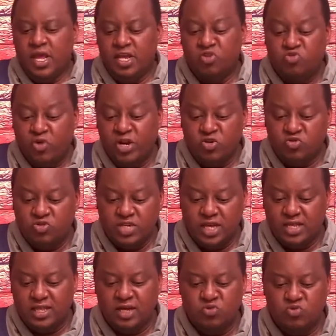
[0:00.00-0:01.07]
He tried to
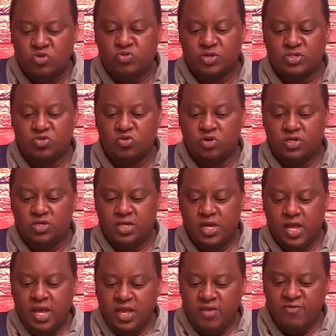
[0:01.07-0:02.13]
take that which was not.
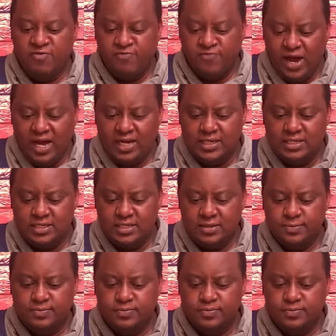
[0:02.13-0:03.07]
In fact,